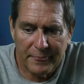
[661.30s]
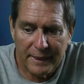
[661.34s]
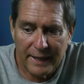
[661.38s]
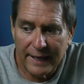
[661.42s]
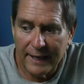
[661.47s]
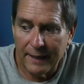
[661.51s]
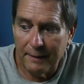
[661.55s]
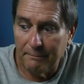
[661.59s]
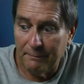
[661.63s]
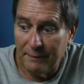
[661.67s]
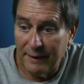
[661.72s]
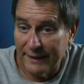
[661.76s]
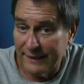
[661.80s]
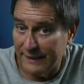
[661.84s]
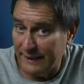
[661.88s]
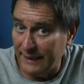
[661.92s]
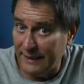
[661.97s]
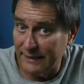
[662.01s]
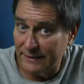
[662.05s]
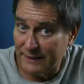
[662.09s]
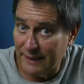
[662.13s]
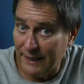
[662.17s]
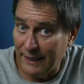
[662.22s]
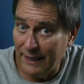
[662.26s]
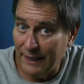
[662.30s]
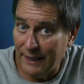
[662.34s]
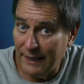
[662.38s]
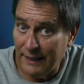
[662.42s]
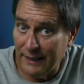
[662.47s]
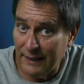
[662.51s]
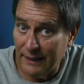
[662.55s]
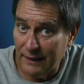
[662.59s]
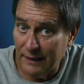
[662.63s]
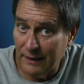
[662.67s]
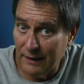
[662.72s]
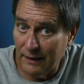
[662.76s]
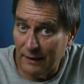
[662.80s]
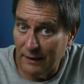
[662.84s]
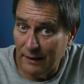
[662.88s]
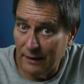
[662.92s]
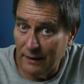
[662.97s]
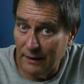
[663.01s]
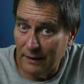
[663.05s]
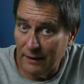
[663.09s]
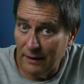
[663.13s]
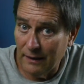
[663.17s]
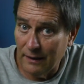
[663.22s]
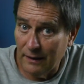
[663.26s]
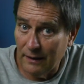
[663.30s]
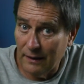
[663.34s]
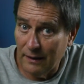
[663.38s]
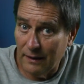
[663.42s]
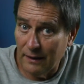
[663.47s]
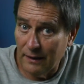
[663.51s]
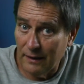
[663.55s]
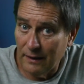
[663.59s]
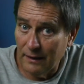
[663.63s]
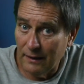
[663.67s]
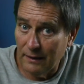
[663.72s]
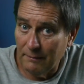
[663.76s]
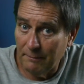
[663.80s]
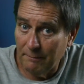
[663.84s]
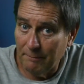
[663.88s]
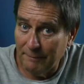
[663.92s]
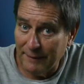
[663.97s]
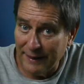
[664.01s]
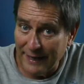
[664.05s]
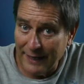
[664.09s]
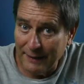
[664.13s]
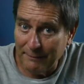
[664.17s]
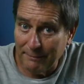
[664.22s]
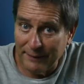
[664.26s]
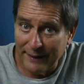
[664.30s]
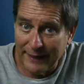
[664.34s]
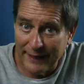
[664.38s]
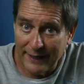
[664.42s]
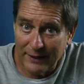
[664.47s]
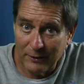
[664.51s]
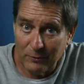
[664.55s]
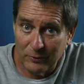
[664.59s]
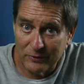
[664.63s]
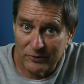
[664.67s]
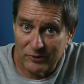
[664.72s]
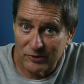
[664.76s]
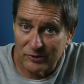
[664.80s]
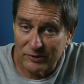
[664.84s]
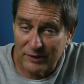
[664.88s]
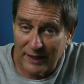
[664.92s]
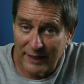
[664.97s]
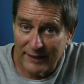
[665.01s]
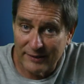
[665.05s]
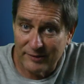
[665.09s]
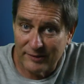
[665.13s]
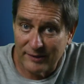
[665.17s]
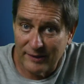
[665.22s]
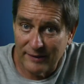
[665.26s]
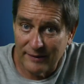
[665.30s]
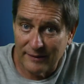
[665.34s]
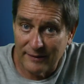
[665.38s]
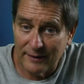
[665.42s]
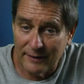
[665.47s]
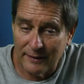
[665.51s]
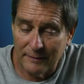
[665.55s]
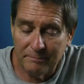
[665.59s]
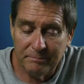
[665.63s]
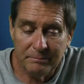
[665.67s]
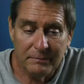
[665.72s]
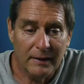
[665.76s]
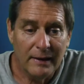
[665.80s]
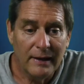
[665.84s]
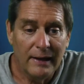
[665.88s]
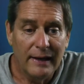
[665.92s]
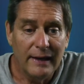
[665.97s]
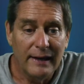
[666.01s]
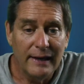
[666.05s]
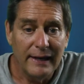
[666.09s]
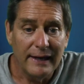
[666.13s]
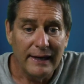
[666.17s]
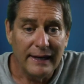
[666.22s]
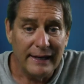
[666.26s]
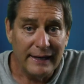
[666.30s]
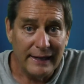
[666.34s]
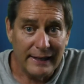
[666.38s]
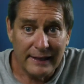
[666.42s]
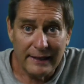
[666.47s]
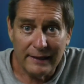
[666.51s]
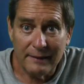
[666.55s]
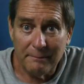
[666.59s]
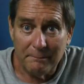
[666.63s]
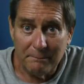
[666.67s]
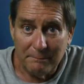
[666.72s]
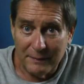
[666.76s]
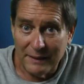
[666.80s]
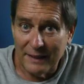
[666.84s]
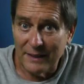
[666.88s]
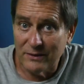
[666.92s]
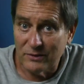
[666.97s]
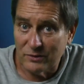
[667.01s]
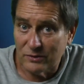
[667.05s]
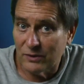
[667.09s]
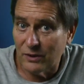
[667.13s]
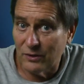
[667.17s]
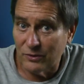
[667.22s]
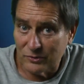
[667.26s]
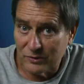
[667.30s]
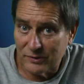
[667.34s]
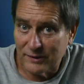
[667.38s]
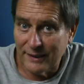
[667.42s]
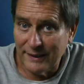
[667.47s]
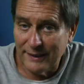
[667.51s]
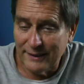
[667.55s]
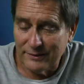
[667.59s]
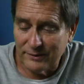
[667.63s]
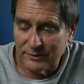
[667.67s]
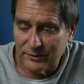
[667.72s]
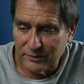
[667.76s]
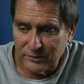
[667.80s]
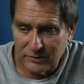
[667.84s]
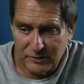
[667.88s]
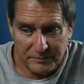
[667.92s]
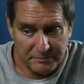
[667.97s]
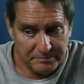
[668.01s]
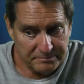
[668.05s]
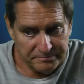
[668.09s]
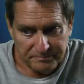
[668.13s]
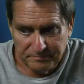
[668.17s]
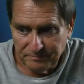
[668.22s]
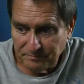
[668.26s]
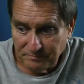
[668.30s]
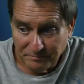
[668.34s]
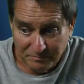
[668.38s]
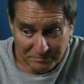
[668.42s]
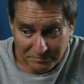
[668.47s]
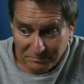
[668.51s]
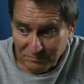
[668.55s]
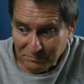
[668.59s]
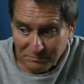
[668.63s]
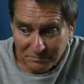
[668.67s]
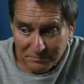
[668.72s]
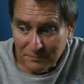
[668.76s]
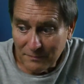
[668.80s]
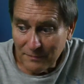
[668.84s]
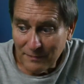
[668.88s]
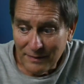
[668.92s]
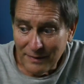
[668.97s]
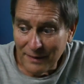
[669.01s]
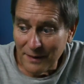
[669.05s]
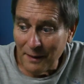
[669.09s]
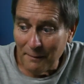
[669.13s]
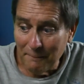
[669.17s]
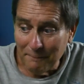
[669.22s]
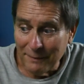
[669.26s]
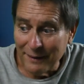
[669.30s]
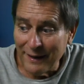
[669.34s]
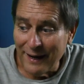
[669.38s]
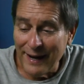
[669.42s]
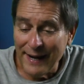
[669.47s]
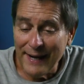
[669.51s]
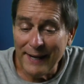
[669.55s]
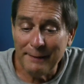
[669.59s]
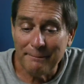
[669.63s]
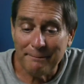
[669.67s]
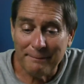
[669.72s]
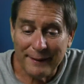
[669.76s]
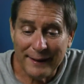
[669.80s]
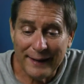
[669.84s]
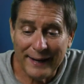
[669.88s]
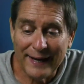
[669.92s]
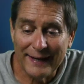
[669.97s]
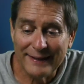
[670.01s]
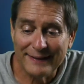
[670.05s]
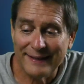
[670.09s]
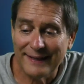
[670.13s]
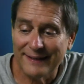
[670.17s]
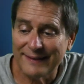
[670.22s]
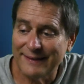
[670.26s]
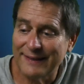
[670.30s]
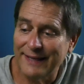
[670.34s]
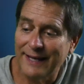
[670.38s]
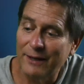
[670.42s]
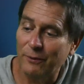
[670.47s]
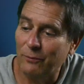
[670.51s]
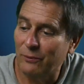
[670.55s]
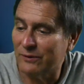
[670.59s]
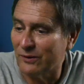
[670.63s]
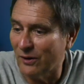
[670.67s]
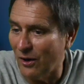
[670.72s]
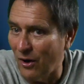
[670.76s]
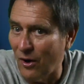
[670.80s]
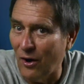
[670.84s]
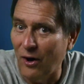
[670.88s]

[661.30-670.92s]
my TSA backpack, which is High Sierra, it meets those standards. But I had packed that thing with